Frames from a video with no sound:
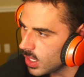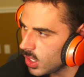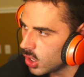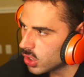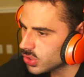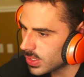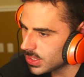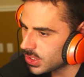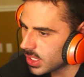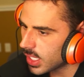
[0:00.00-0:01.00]
Also,
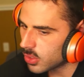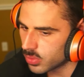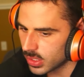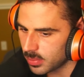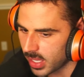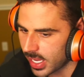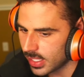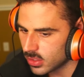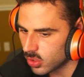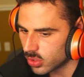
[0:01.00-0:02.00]
this year, I don't really
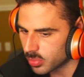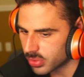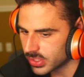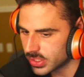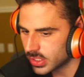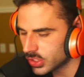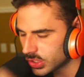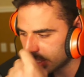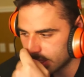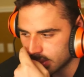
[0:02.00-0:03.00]
mind going to prison and
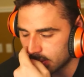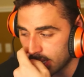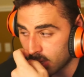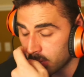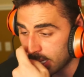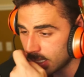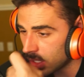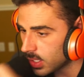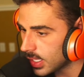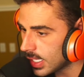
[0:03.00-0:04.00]
shit. I don't mind
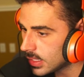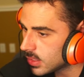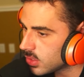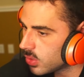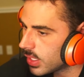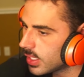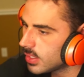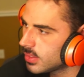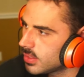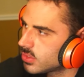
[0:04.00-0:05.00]
none of that,
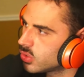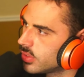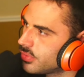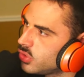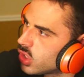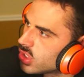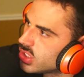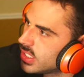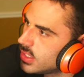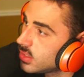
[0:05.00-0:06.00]
okay? So if you talk
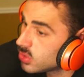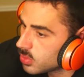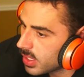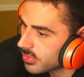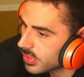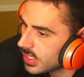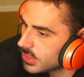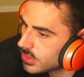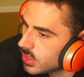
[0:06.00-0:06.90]
shit to my face,